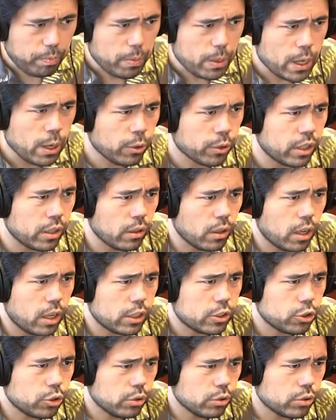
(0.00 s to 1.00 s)
Okay,
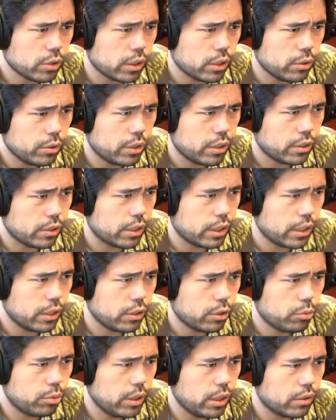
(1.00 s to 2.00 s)
logical. So I go here to hit the
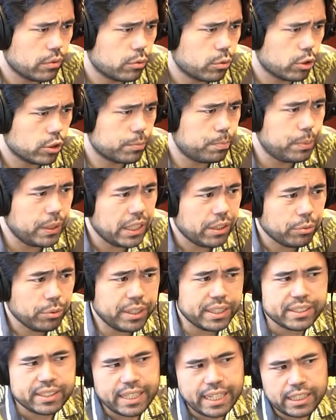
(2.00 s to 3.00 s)
queen. Of course, b3
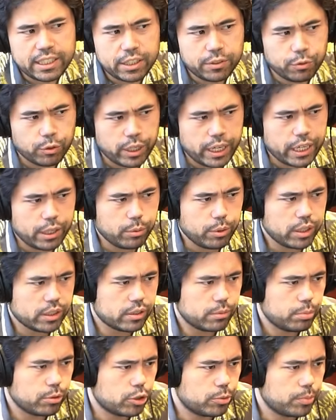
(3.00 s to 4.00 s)
is knight c4 anyway, because
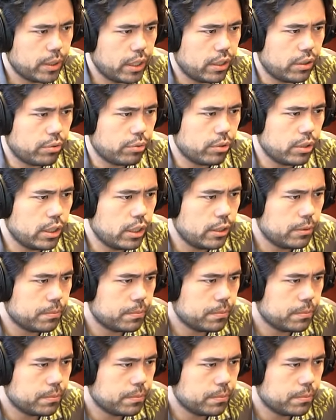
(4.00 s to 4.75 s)
bishop a3.